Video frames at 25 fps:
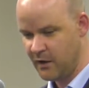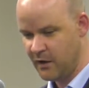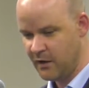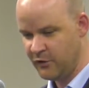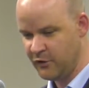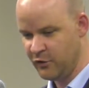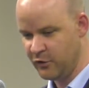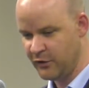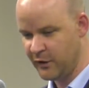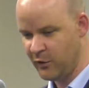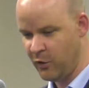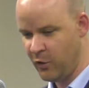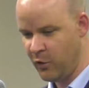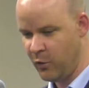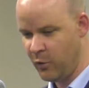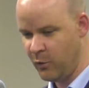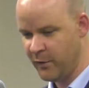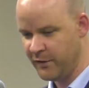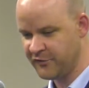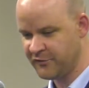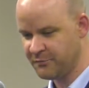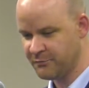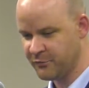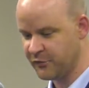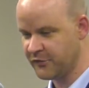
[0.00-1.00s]
You can
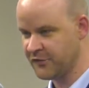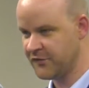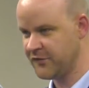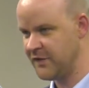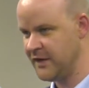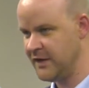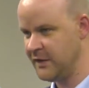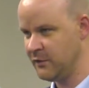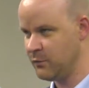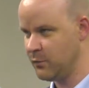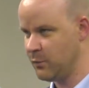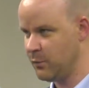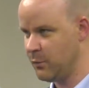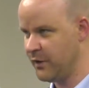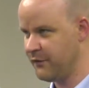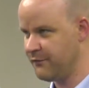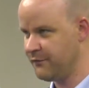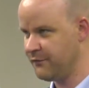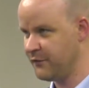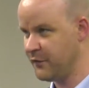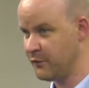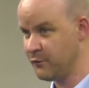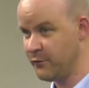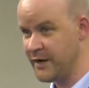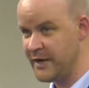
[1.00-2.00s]
always proceed
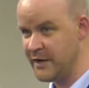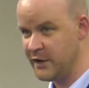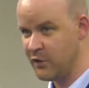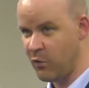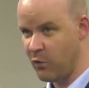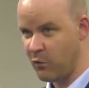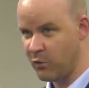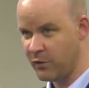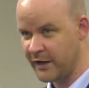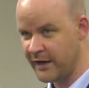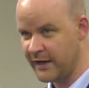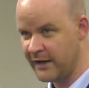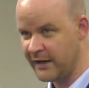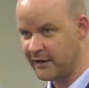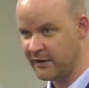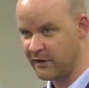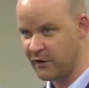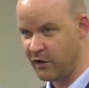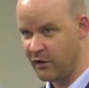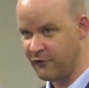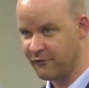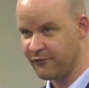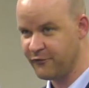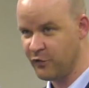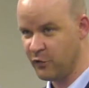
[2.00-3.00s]
with the recording
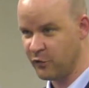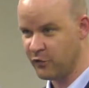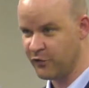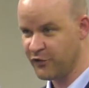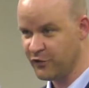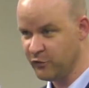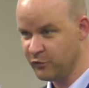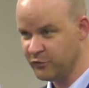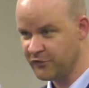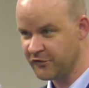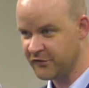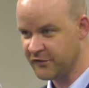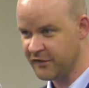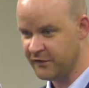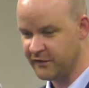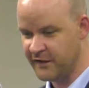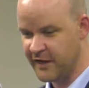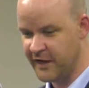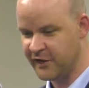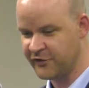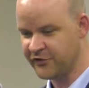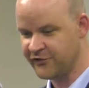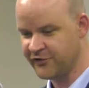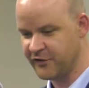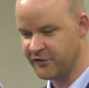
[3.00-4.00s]
of your users'
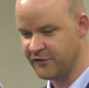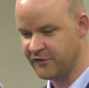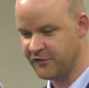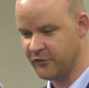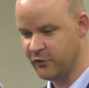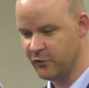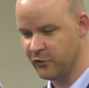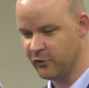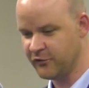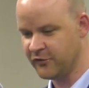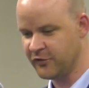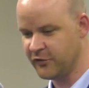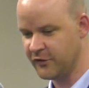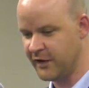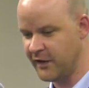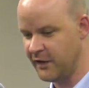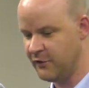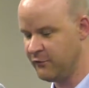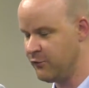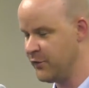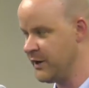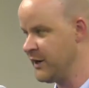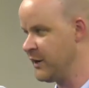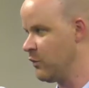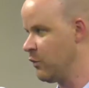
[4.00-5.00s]
interactions. You also
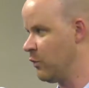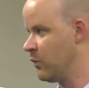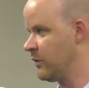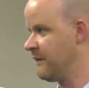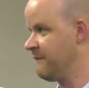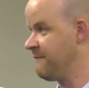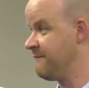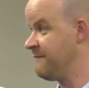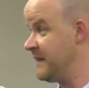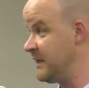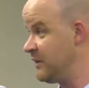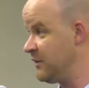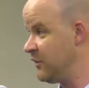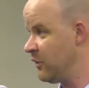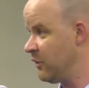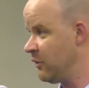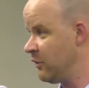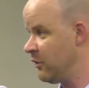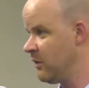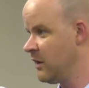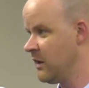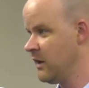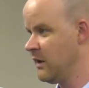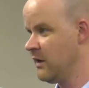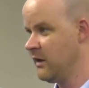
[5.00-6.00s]
can record a
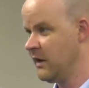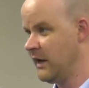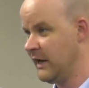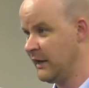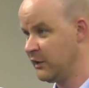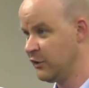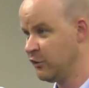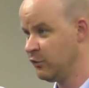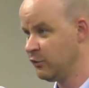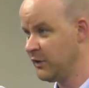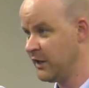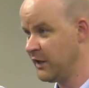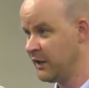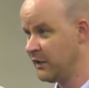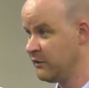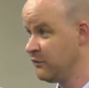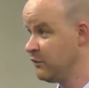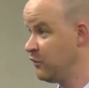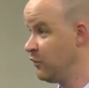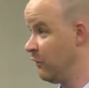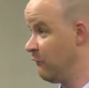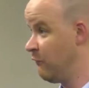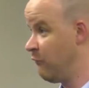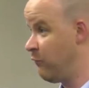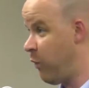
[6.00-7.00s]
video,
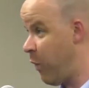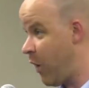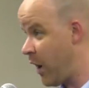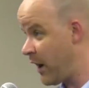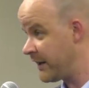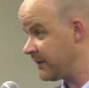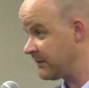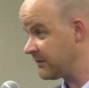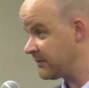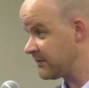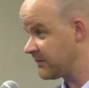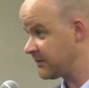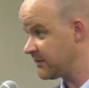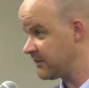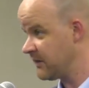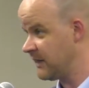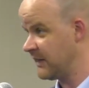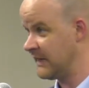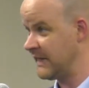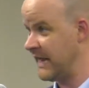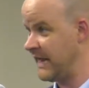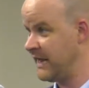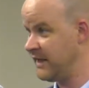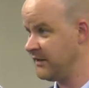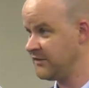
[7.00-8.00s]
including your voice,
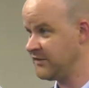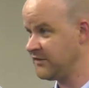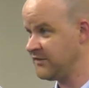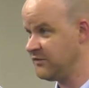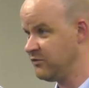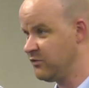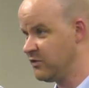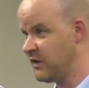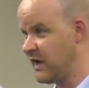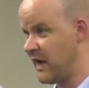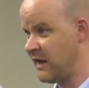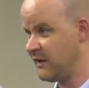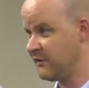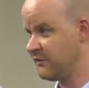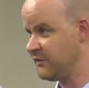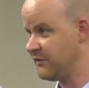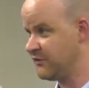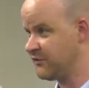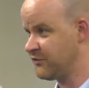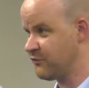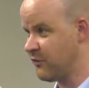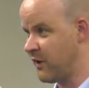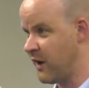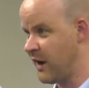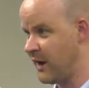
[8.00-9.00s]
in case you can't
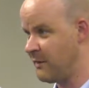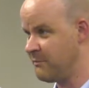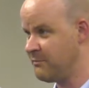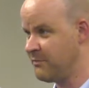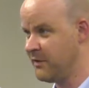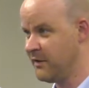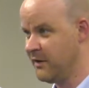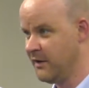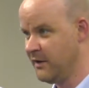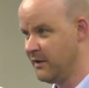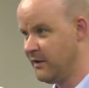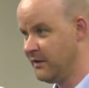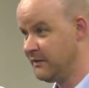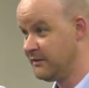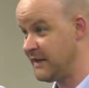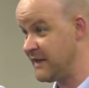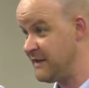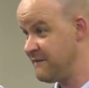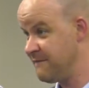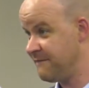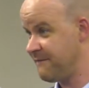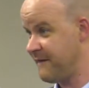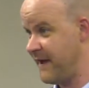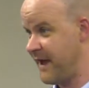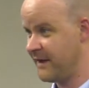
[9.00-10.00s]
describe
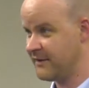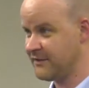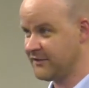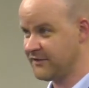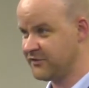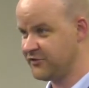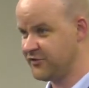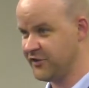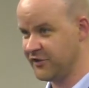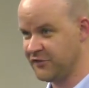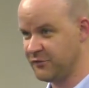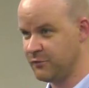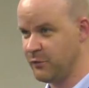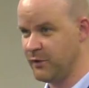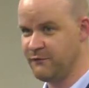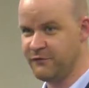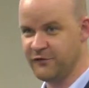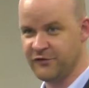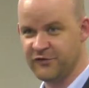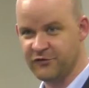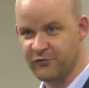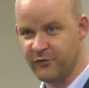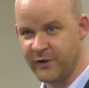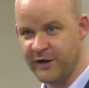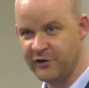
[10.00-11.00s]
defects just with
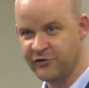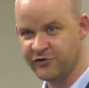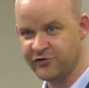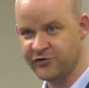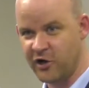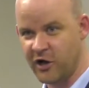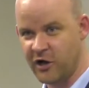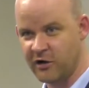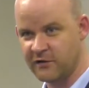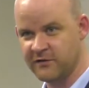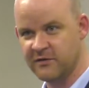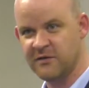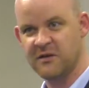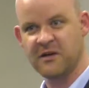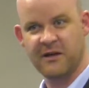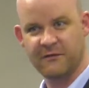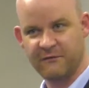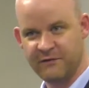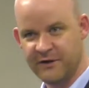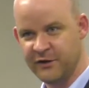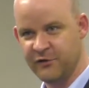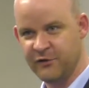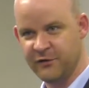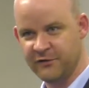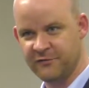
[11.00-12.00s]
a screenshot.
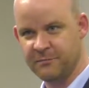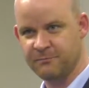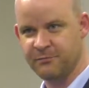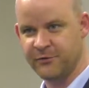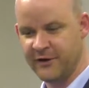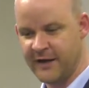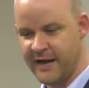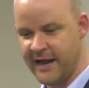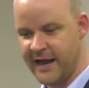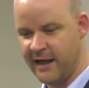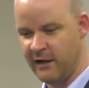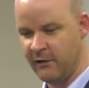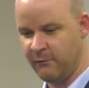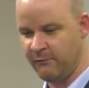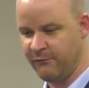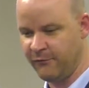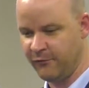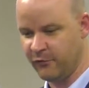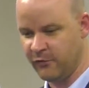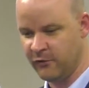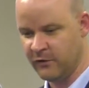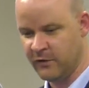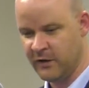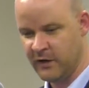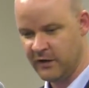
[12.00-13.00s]
Video is pretty
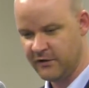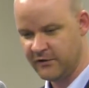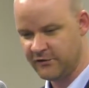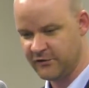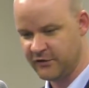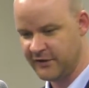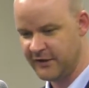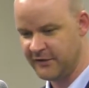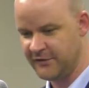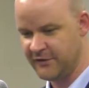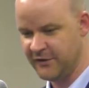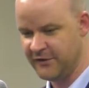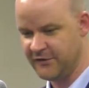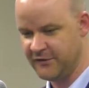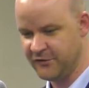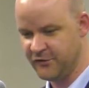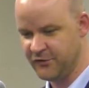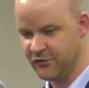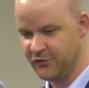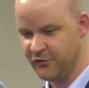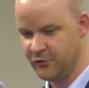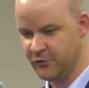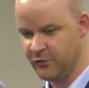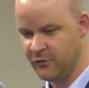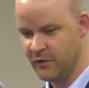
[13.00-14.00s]
helpful, so that's easy
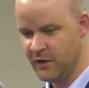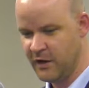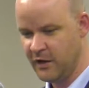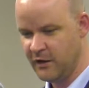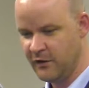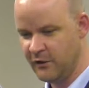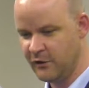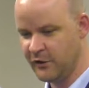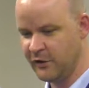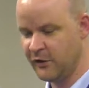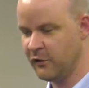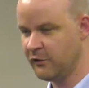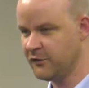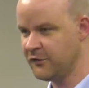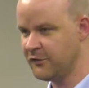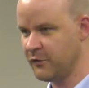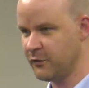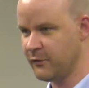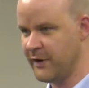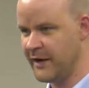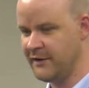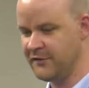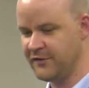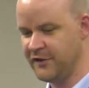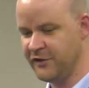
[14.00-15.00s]
to do. You can also
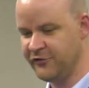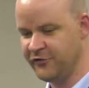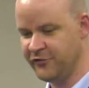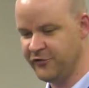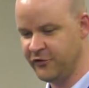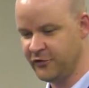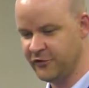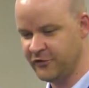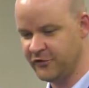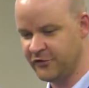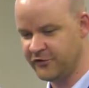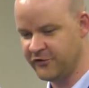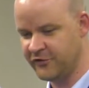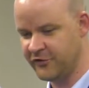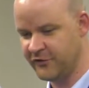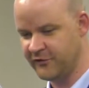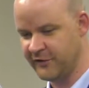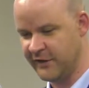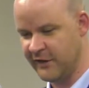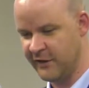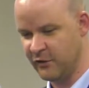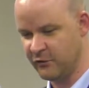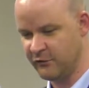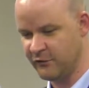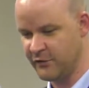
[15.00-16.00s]
raise issues.
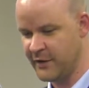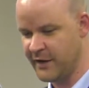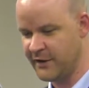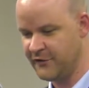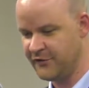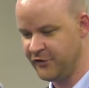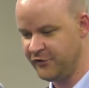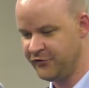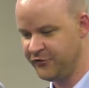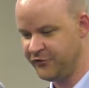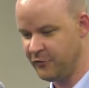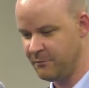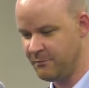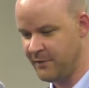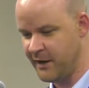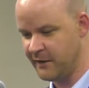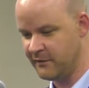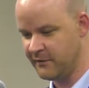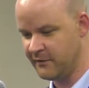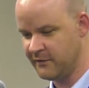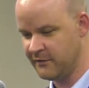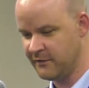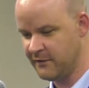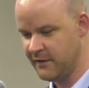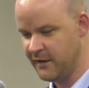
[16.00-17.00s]
Just click on the Raise Issue
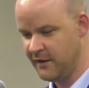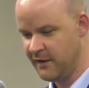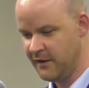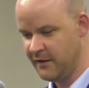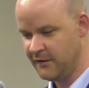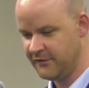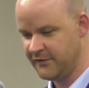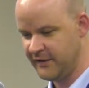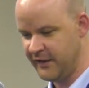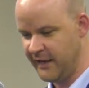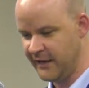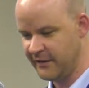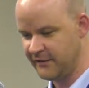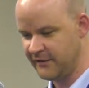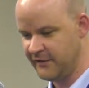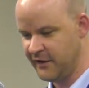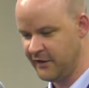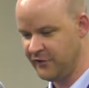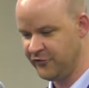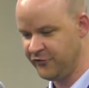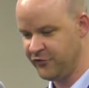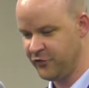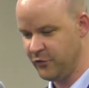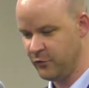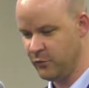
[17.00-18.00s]
button, select
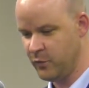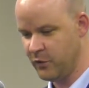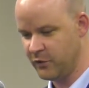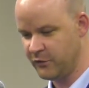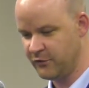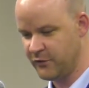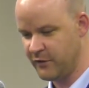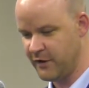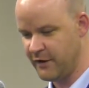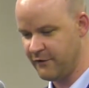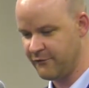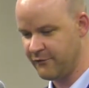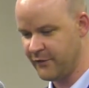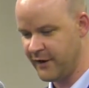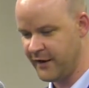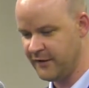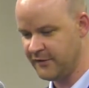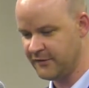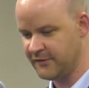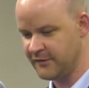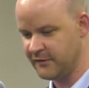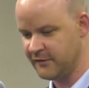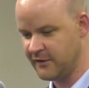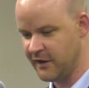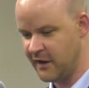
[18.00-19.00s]
the issue you want to have
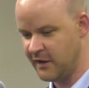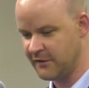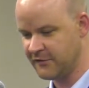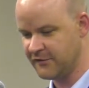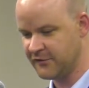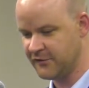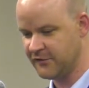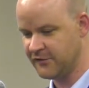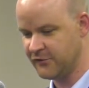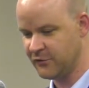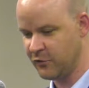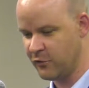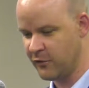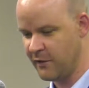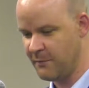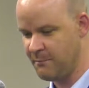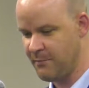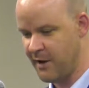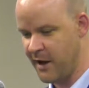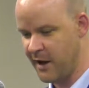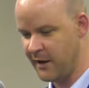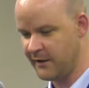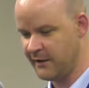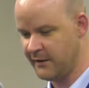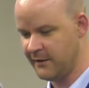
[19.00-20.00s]
raised, the task, story,
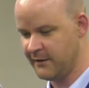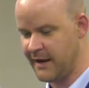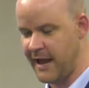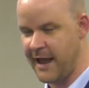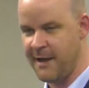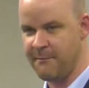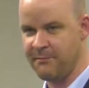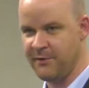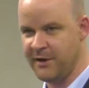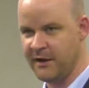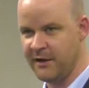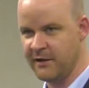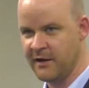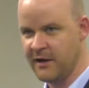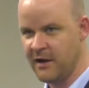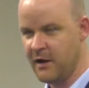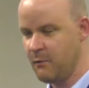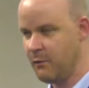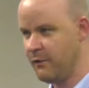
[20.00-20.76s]
bug, and epic.